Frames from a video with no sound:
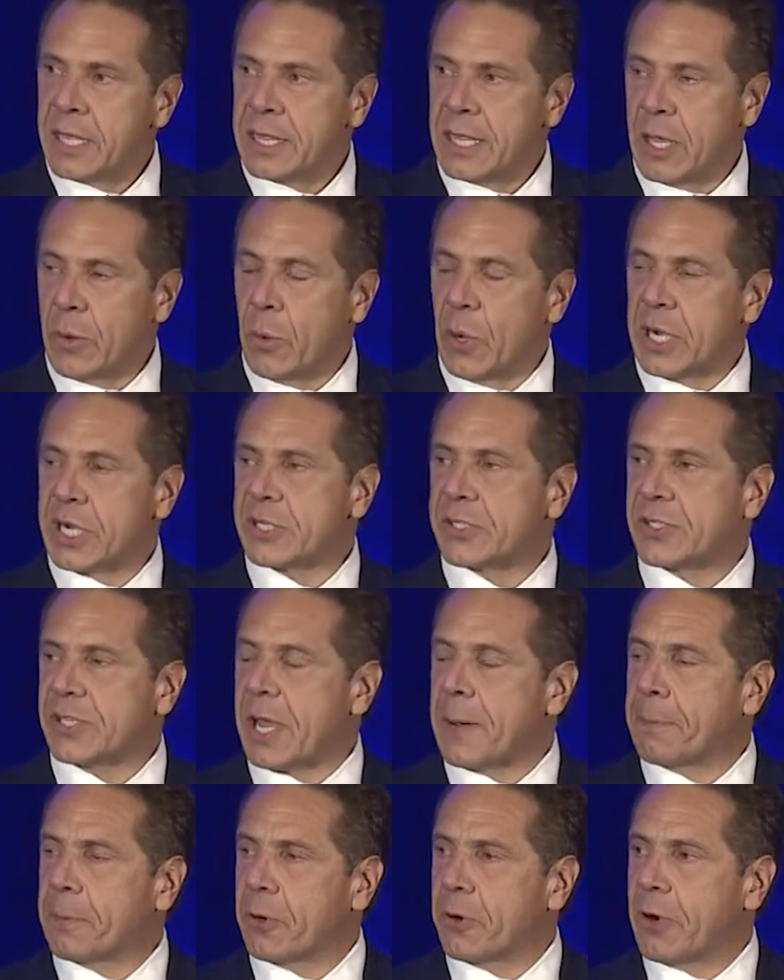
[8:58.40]
They want to
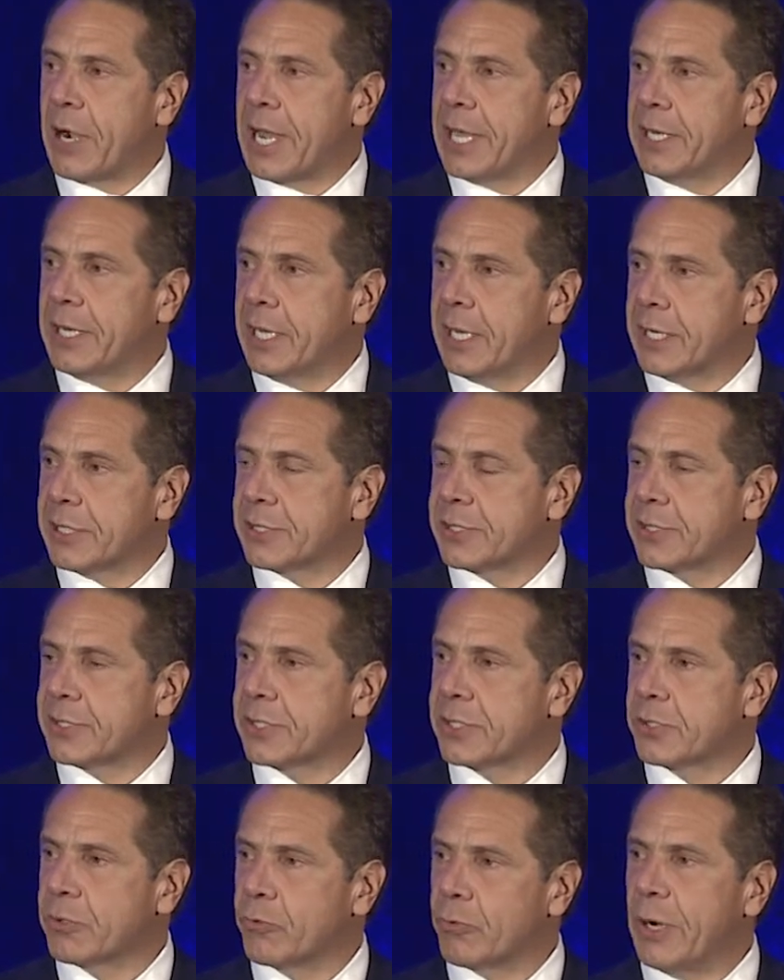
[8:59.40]
separate
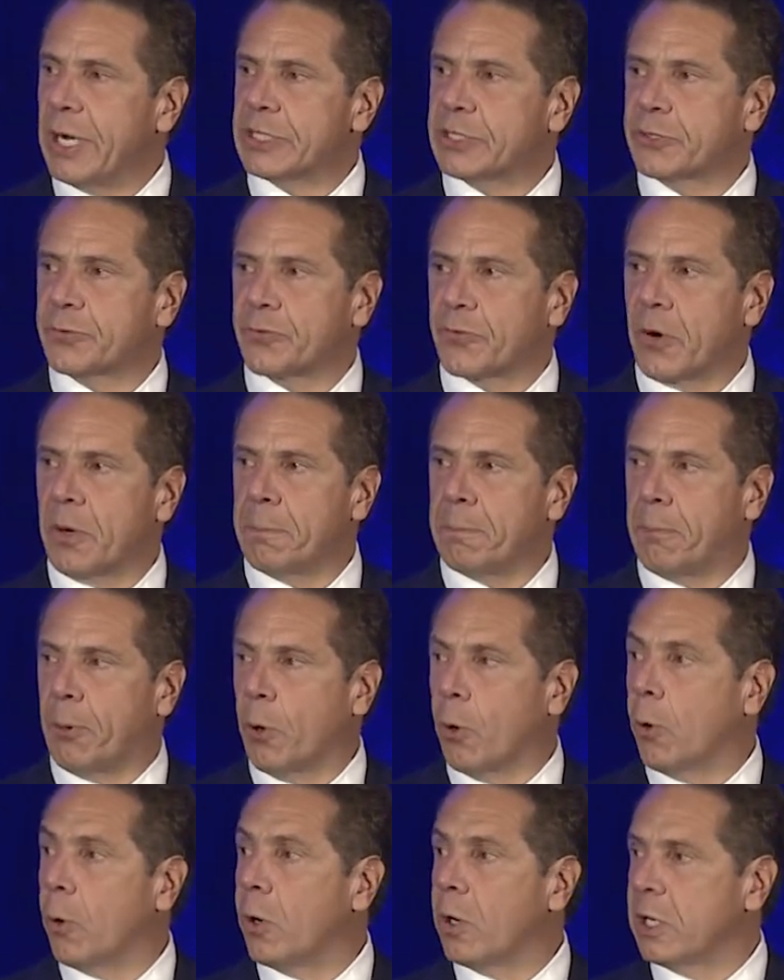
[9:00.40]
us rich from
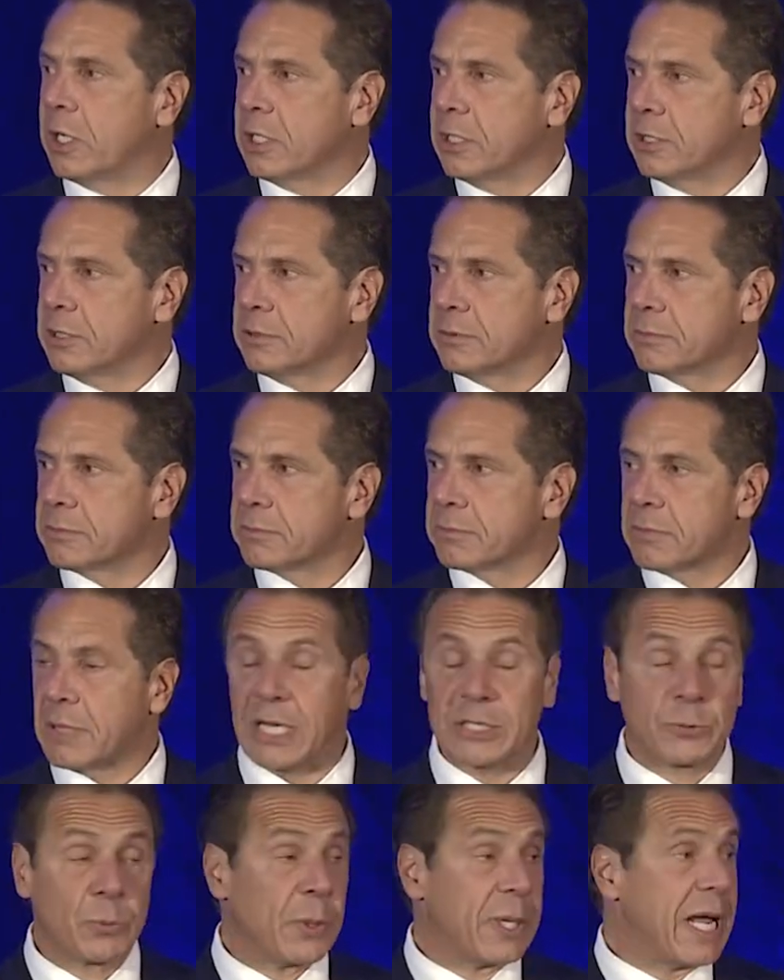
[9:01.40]
poor.
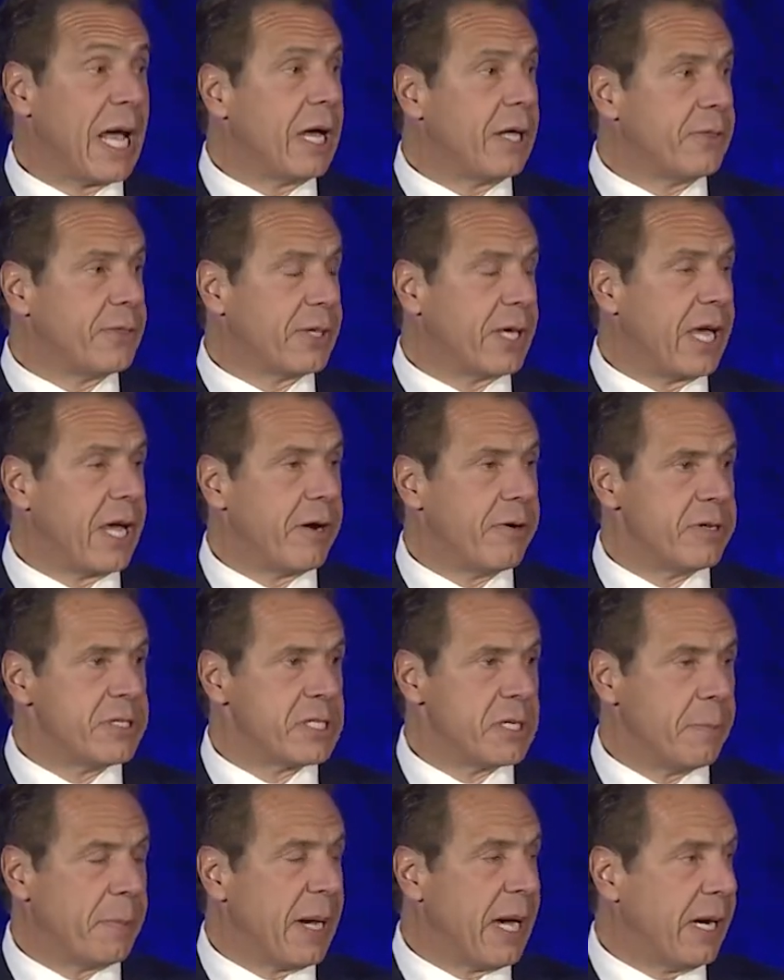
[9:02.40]
That's what health care is
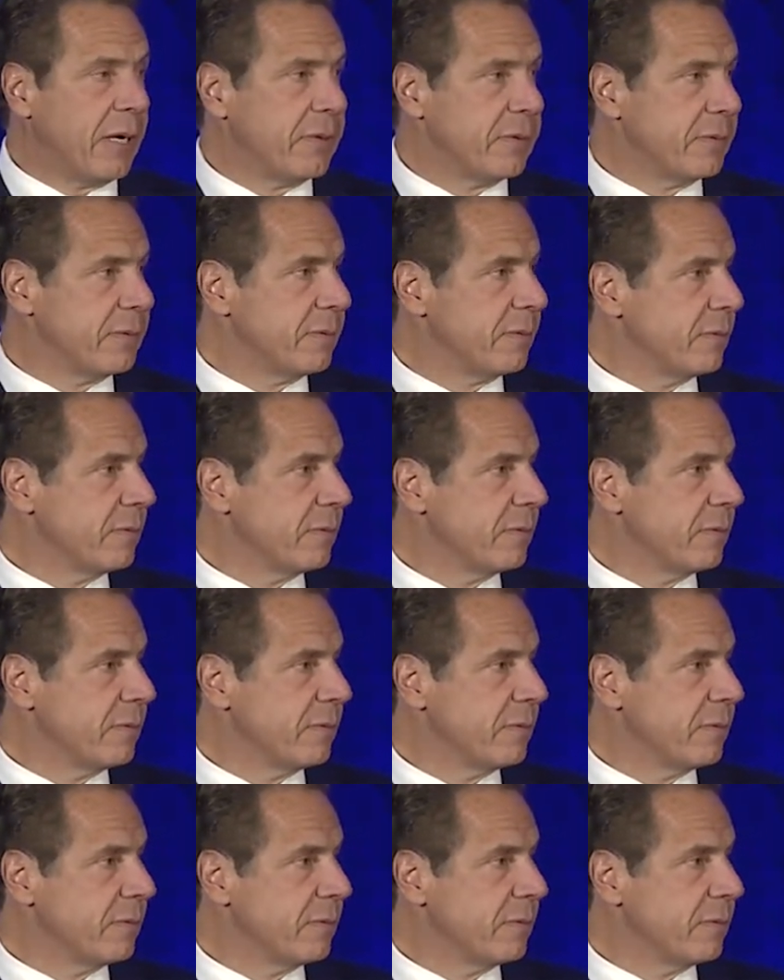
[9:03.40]
about.